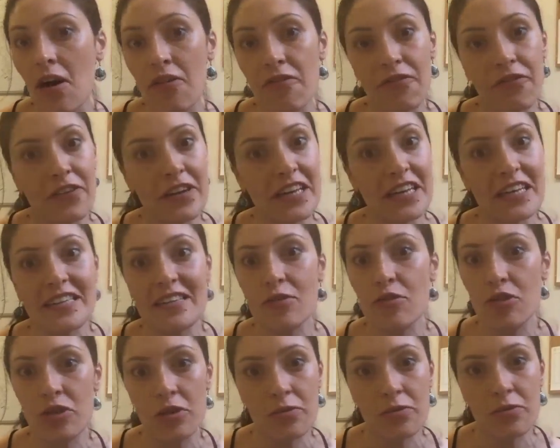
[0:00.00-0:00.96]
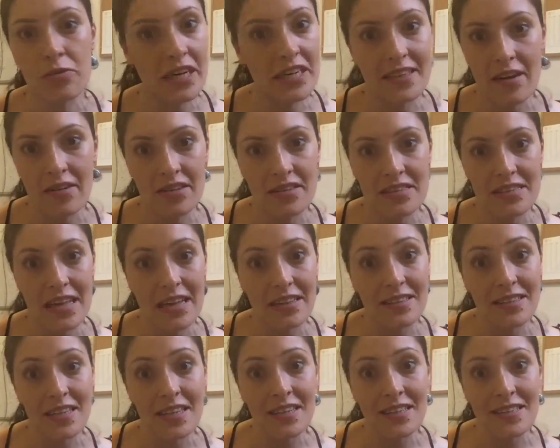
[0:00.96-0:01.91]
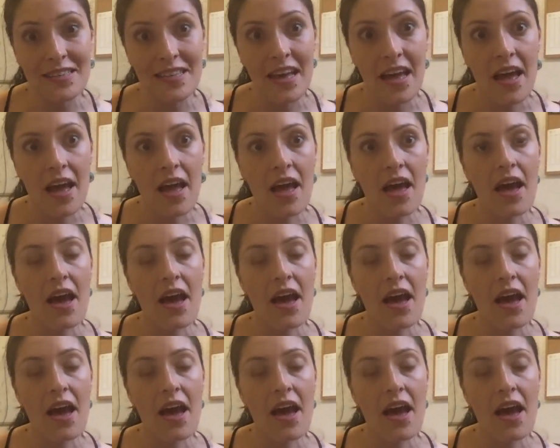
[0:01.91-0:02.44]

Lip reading: conflict or humanitarian settings.